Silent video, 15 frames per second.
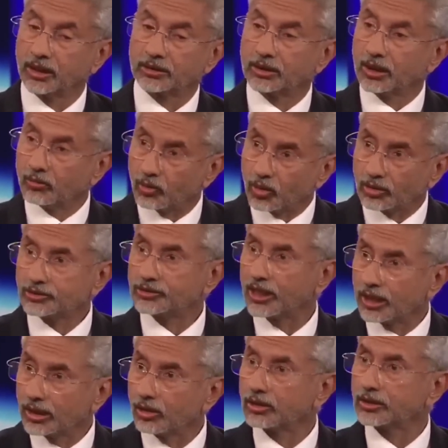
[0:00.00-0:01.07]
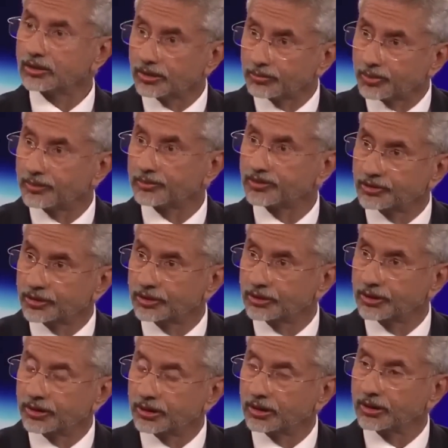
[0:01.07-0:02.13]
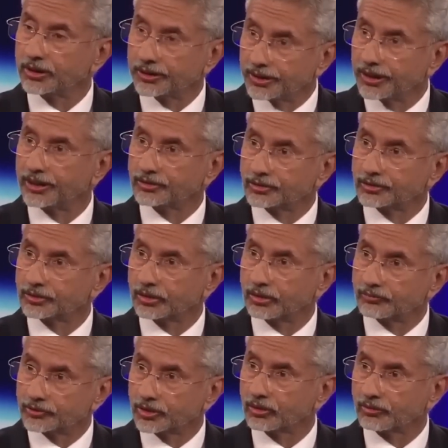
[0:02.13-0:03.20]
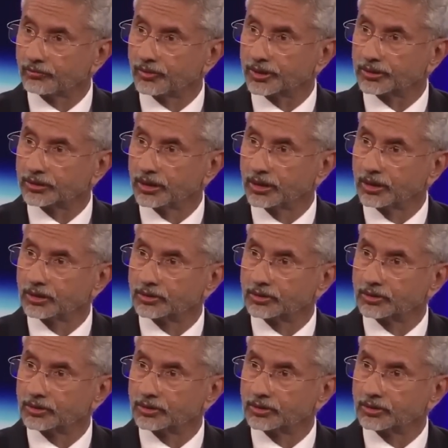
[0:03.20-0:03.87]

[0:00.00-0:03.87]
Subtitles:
There was dialogue and diplomacy in the early days of the conflict.